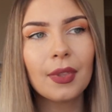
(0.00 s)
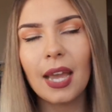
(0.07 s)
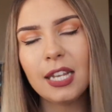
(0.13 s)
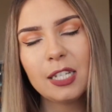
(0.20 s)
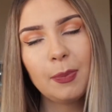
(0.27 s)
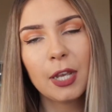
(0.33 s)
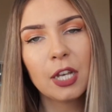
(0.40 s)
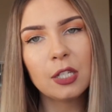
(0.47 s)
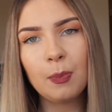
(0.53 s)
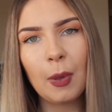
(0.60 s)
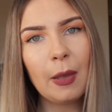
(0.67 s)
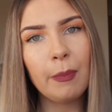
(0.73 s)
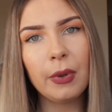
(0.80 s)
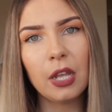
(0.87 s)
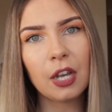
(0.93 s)
It's because
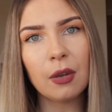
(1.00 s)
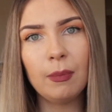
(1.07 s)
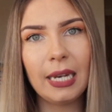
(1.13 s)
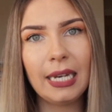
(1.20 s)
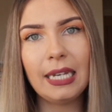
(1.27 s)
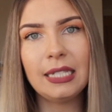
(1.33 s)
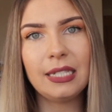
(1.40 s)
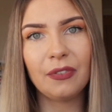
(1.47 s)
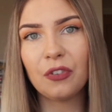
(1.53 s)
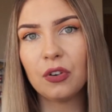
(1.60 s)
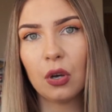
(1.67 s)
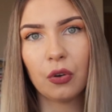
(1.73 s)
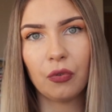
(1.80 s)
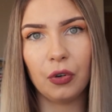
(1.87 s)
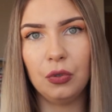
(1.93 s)
people are completely different
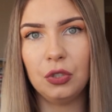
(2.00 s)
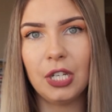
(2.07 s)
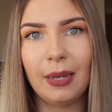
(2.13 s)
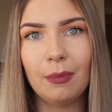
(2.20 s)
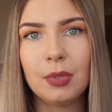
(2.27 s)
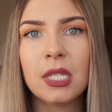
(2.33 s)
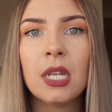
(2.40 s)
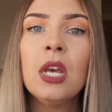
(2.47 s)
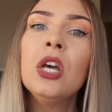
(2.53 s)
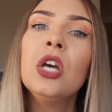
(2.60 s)
on cruise ships.